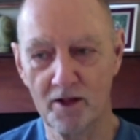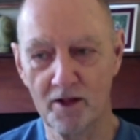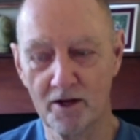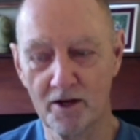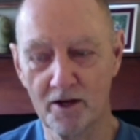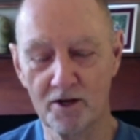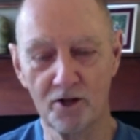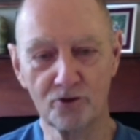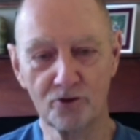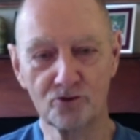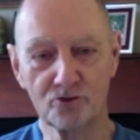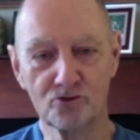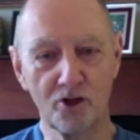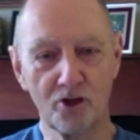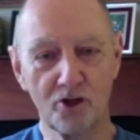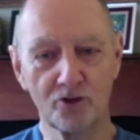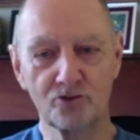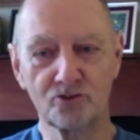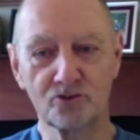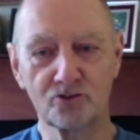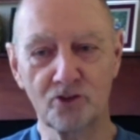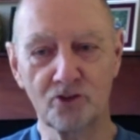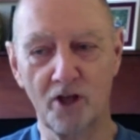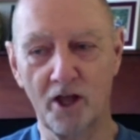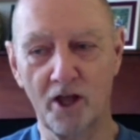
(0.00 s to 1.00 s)
Let's
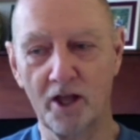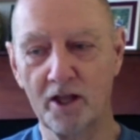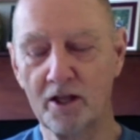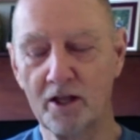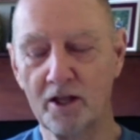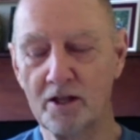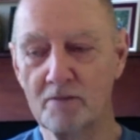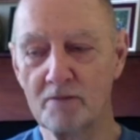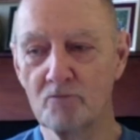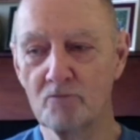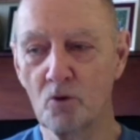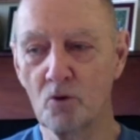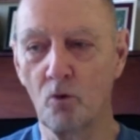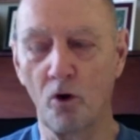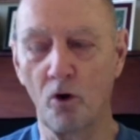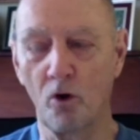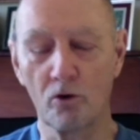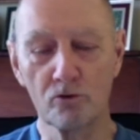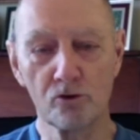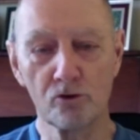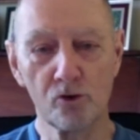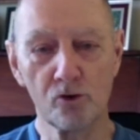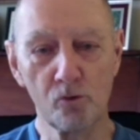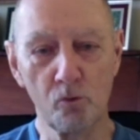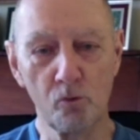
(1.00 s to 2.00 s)
just say what
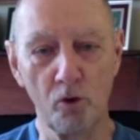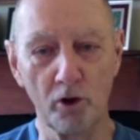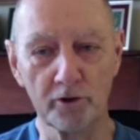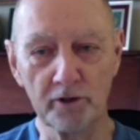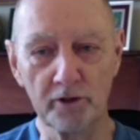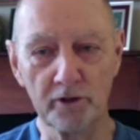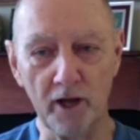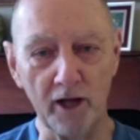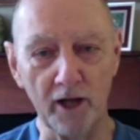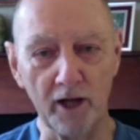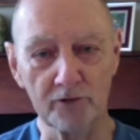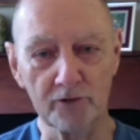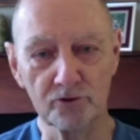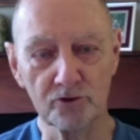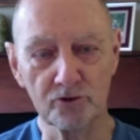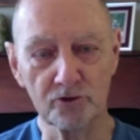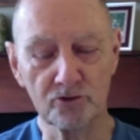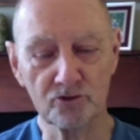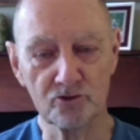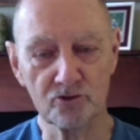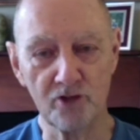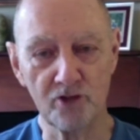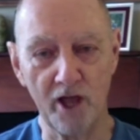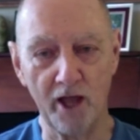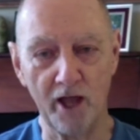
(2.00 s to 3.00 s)
you want to
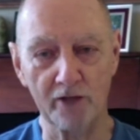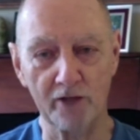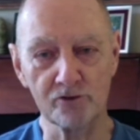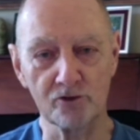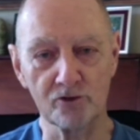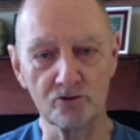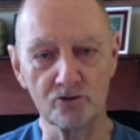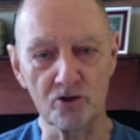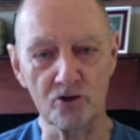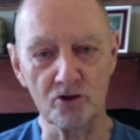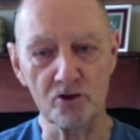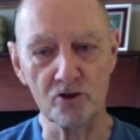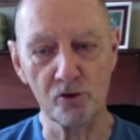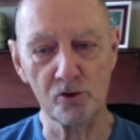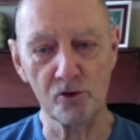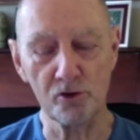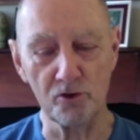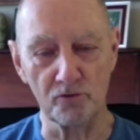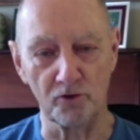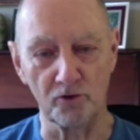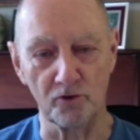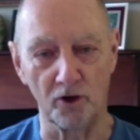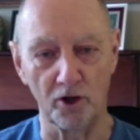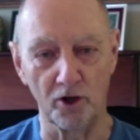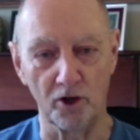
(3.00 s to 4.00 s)
understand as a
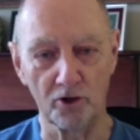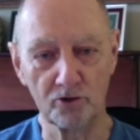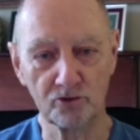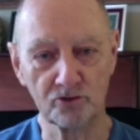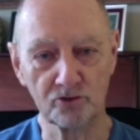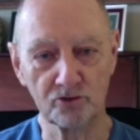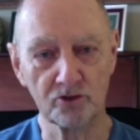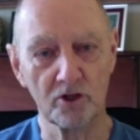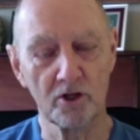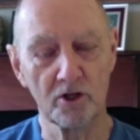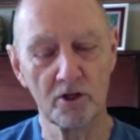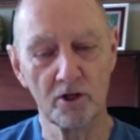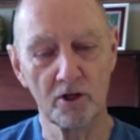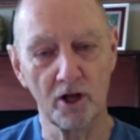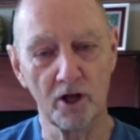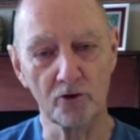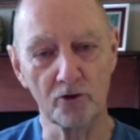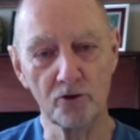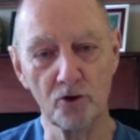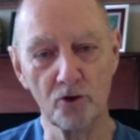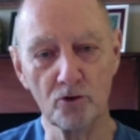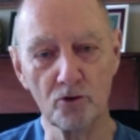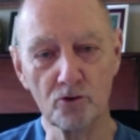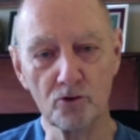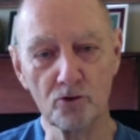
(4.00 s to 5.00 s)
universe, and
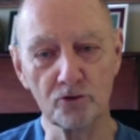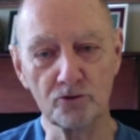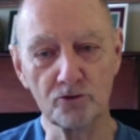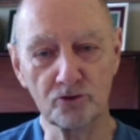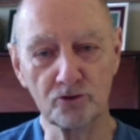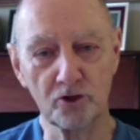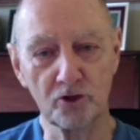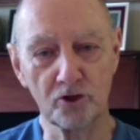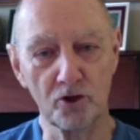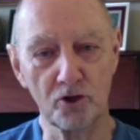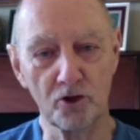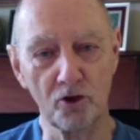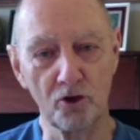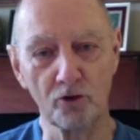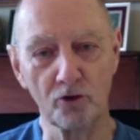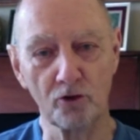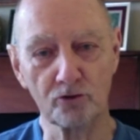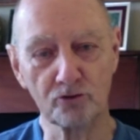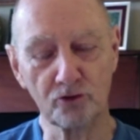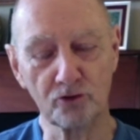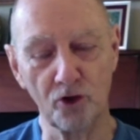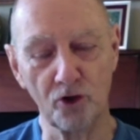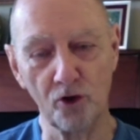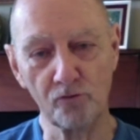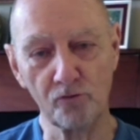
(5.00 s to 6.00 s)
you consider
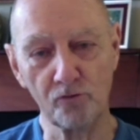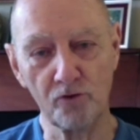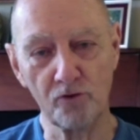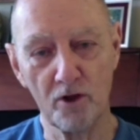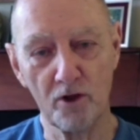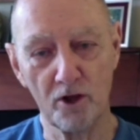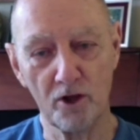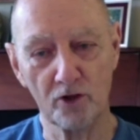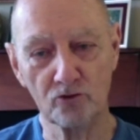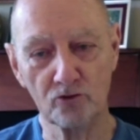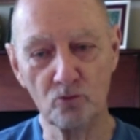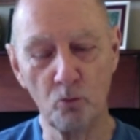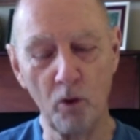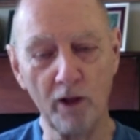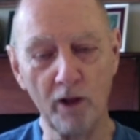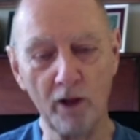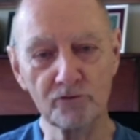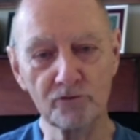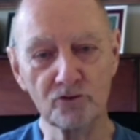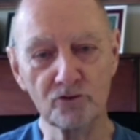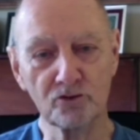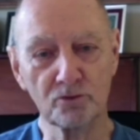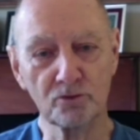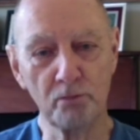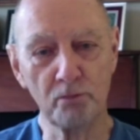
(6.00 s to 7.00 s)
yourself as one
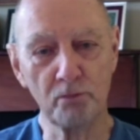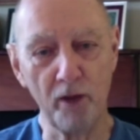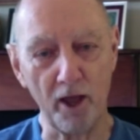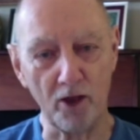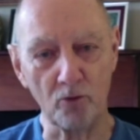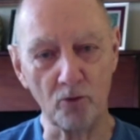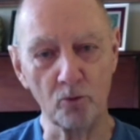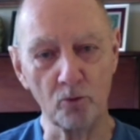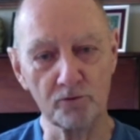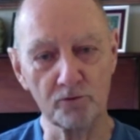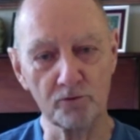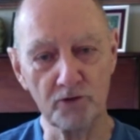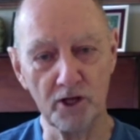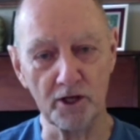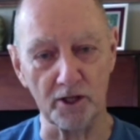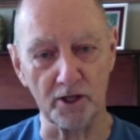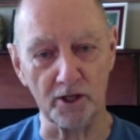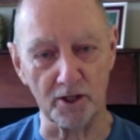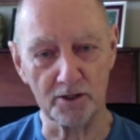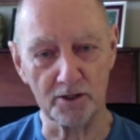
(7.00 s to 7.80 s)
speck within it.